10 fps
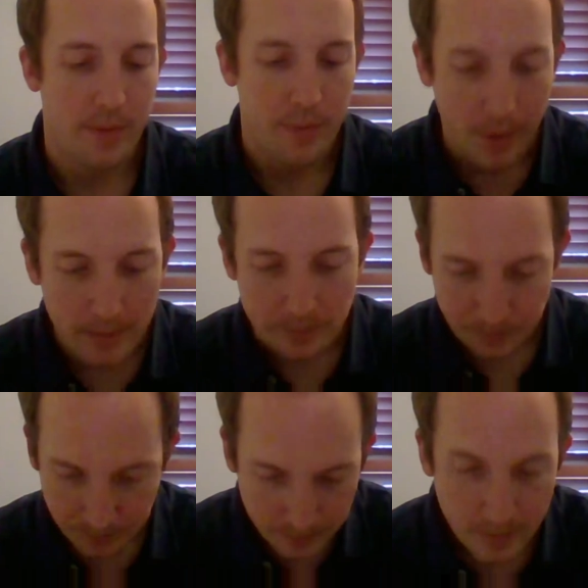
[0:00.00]

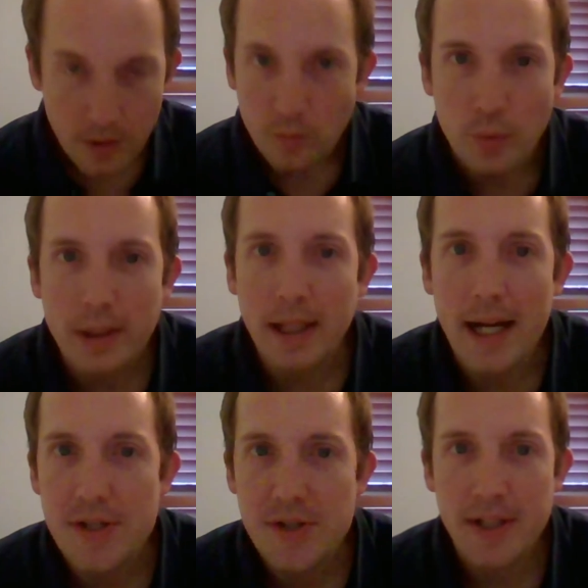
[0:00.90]
Well,
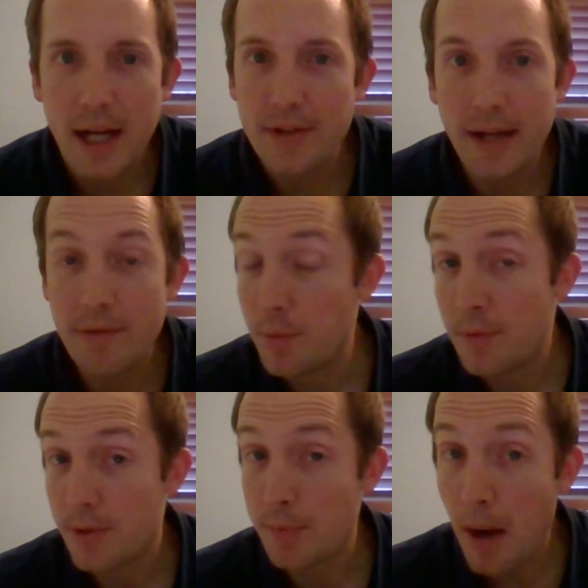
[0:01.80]
realizing how David
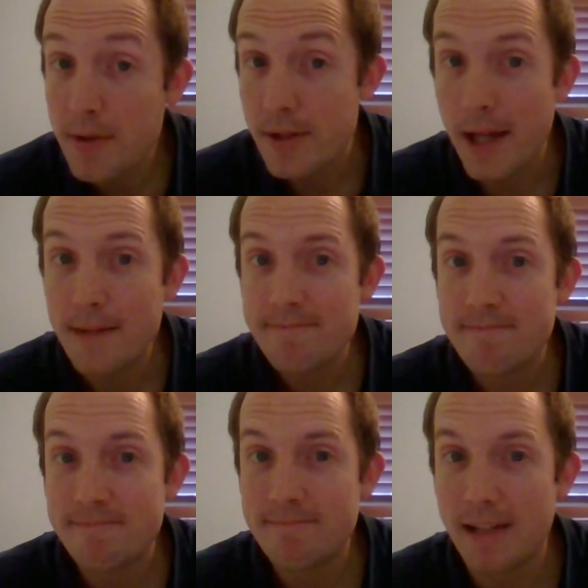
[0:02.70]
would respond to that
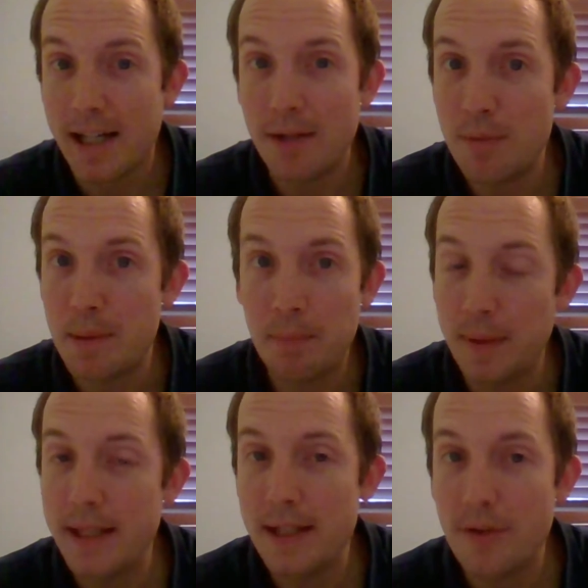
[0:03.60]
he wouldn't be
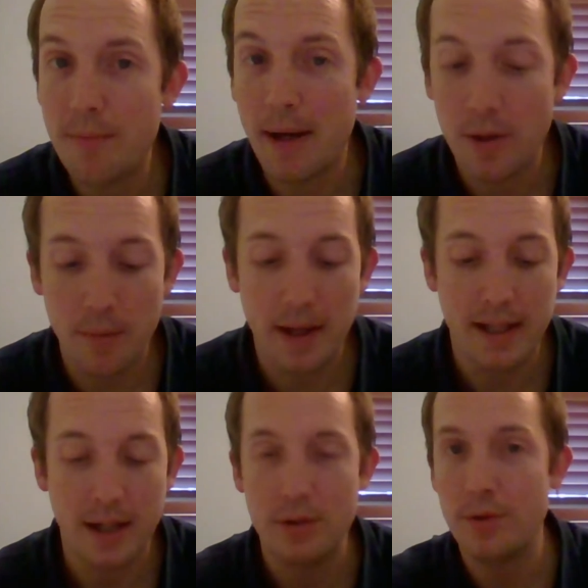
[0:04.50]
pleased by the way
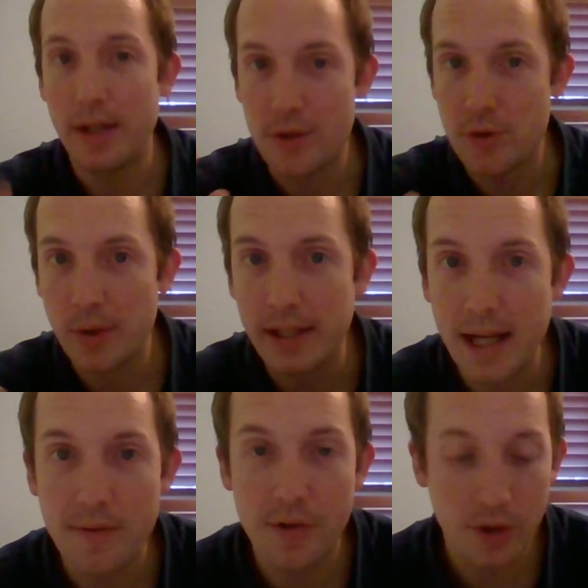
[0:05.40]
that Hanun had treated
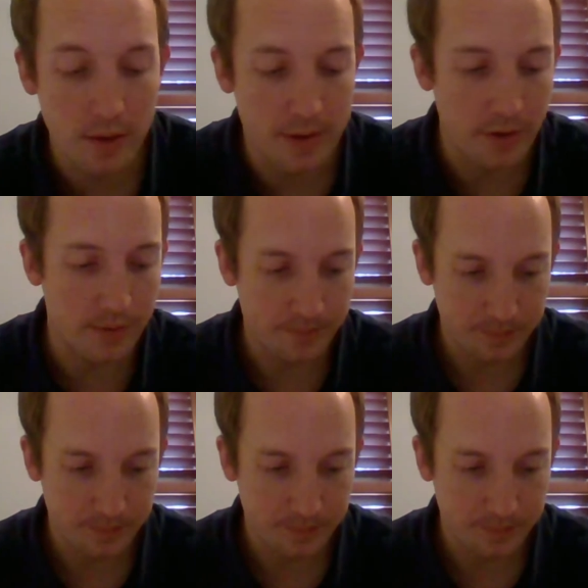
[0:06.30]
David's servants,